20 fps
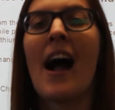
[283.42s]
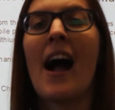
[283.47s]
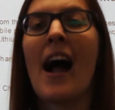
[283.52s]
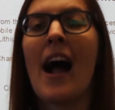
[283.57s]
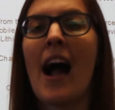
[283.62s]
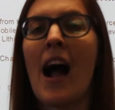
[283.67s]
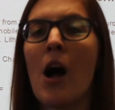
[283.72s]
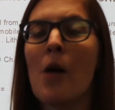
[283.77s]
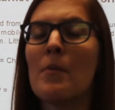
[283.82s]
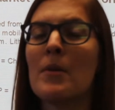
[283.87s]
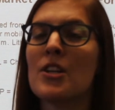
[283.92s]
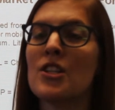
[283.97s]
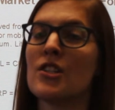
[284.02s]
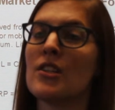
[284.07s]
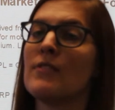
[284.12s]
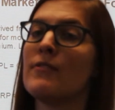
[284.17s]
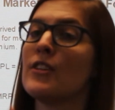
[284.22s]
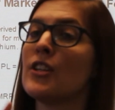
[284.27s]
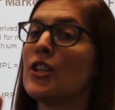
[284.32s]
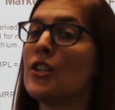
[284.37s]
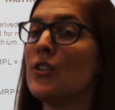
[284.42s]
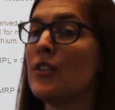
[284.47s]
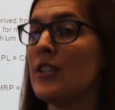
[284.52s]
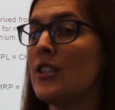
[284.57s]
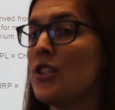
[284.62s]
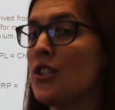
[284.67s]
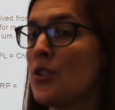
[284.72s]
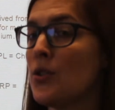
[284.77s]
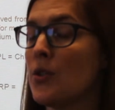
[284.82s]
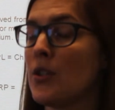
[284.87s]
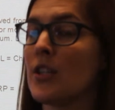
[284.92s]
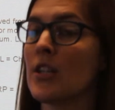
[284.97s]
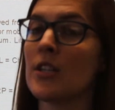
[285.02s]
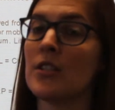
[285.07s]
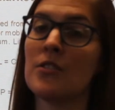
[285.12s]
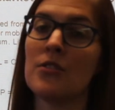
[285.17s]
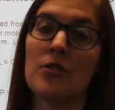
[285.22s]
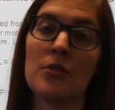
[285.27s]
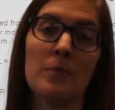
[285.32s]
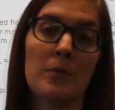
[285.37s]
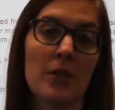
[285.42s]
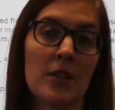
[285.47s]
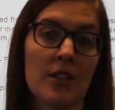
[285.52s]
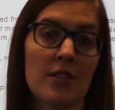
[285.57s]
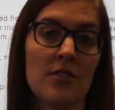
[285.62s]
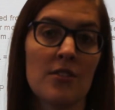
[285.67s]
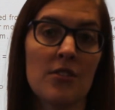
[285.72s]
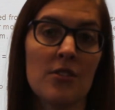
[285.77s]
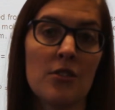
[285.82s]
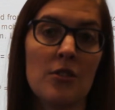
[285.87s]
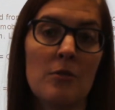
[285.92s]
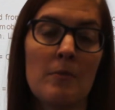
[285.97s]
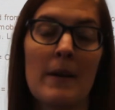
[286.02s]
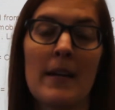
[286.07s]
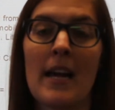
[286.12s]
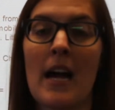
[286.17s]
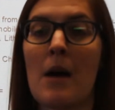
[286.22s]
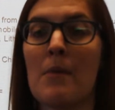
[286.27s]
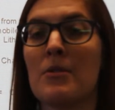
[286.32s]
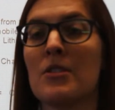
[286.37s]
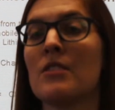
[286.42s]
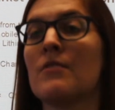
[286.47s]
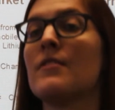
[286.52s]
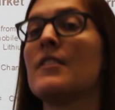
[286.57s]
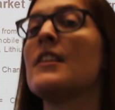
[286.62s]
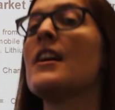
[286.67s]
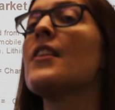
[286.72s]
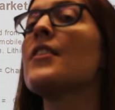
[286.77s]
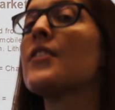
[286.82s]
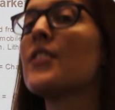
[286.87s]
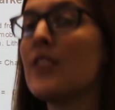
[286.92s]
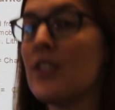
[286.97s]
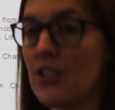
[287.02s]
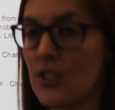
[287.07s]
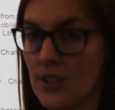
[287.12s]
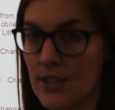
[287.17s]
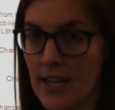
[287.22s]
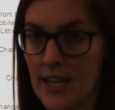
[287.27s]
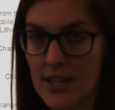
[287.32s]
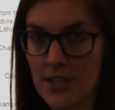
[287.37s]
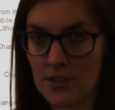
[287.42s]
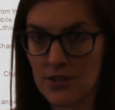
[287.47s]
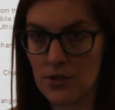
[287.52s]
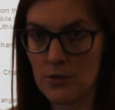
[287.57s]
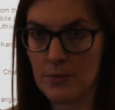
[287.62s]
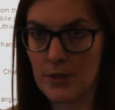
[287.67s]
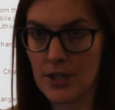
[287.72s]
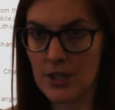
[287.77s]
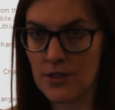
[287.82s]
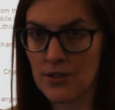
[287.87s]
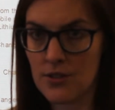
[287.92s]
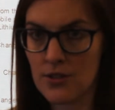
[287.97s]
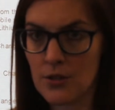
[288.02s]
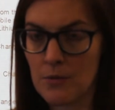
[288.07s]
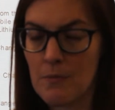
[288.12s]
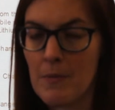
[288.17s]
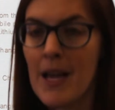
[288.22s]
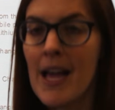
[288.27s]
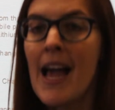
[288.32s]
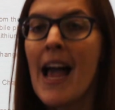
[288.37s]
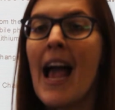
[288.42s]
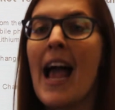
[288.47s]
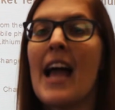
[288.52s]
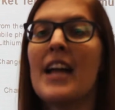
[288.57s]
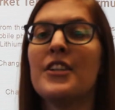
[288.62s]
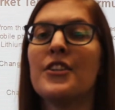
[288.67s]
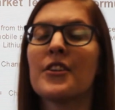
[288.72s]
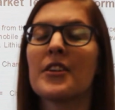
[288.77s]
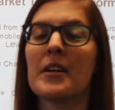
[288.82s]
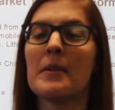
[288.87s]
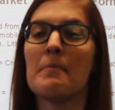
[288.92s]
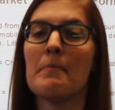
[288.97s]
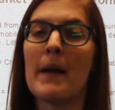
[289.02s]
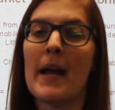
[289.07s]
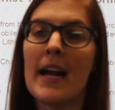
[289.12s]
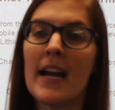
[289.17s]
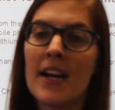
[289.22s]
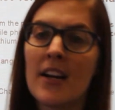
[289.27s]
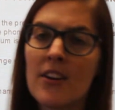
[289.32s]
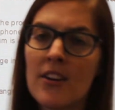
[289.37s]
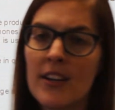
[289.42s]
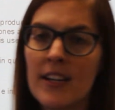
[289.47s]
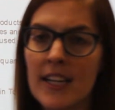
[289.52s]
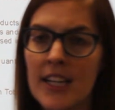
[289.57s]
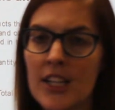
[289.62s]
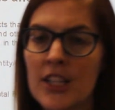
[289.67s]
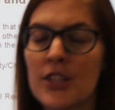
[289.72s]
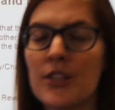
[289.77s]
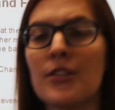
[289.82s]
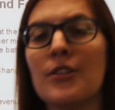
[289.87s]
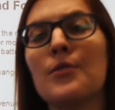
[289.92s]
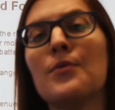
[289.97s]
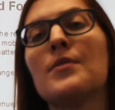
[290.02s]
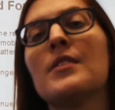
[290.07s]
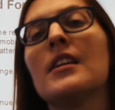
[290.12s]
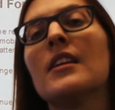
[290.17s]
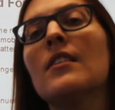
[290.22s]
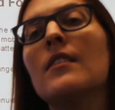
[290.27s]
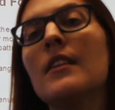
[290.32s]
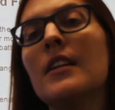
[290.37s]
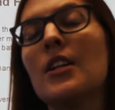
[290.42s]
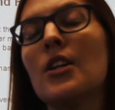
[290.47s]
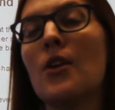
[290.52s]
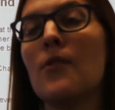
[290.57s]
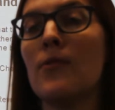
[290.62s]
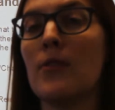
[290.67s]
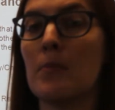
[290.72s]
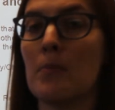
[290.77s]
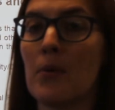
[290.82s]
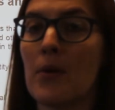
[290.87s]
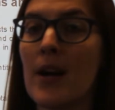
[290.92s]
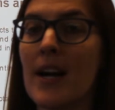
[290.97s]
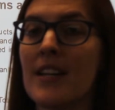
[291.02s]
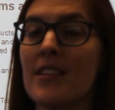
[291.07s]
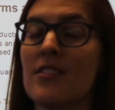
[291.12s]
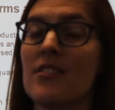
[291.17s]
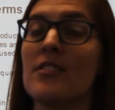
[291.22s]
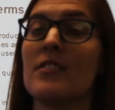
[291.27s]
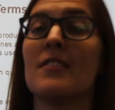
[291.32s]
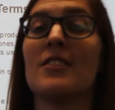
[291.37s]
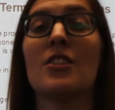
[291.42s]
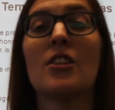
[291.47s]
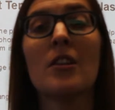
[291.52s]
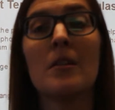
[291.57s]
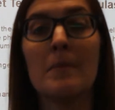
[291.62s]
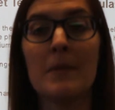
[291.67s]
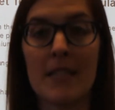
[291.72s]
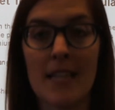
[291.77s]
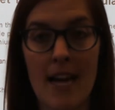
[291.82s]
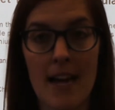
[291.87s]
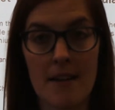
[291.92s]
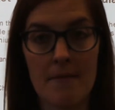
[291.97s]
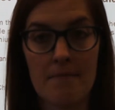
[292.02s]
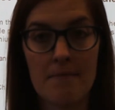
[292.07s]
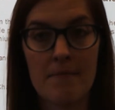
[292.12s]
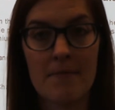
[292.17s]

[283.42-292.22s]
how much of a good should a consumer consume and how much of another good should that consumer consume. And you're comparing your utility over price to determine that.